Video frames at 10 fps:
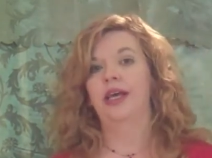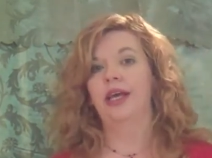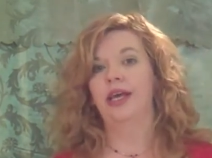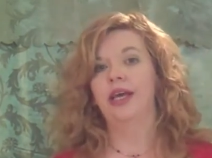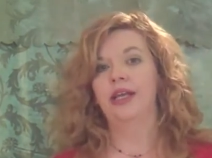
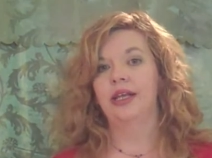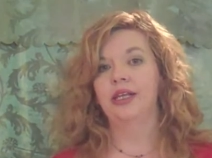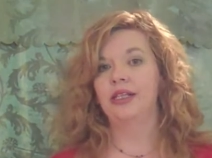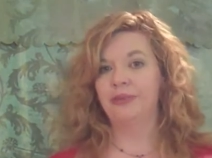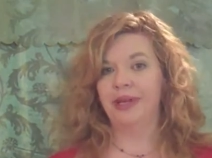and
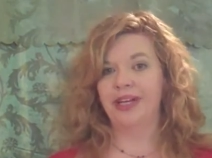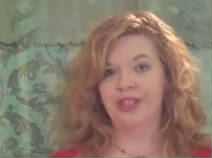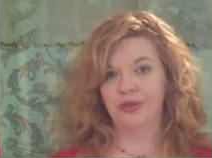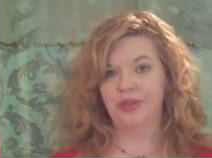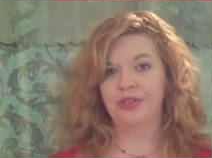it is my
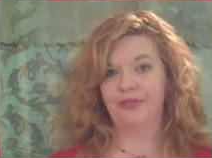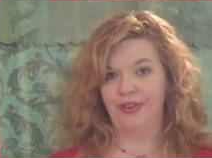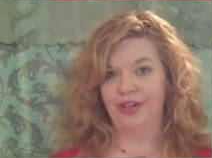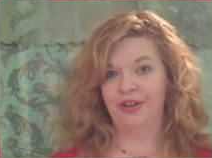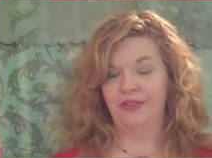natural
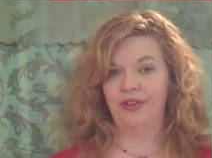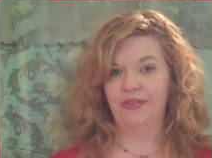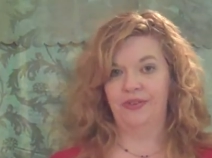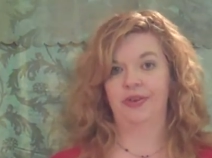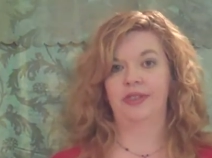sphere of
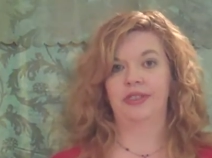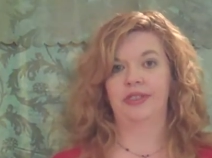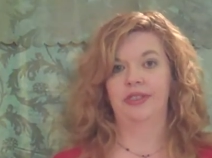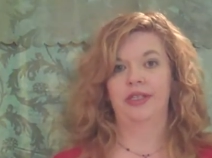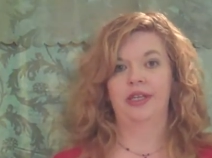
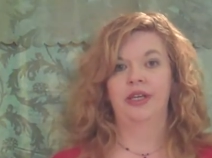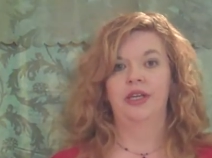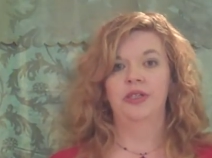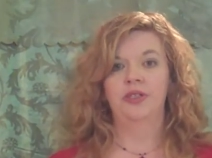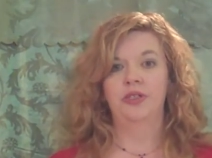influence.
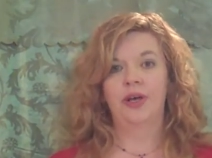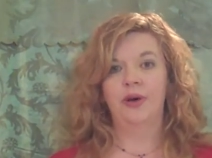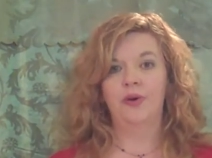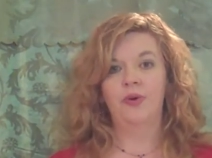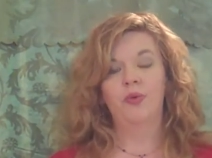
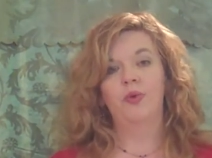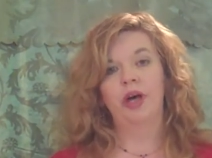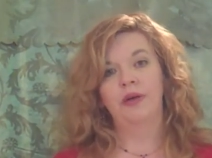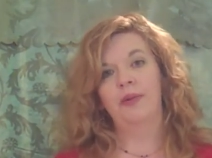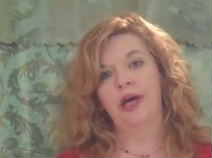So
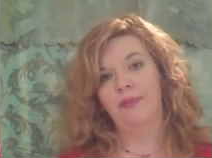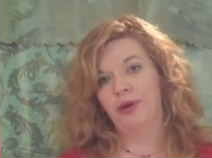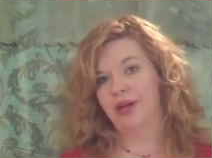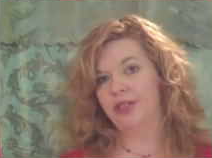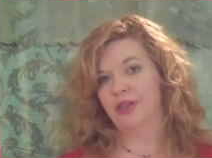while my
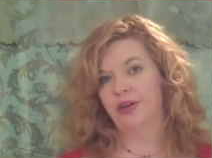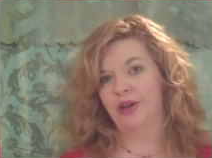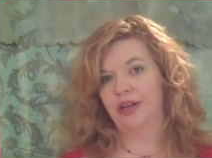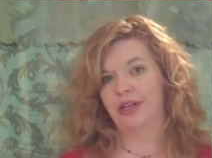products are not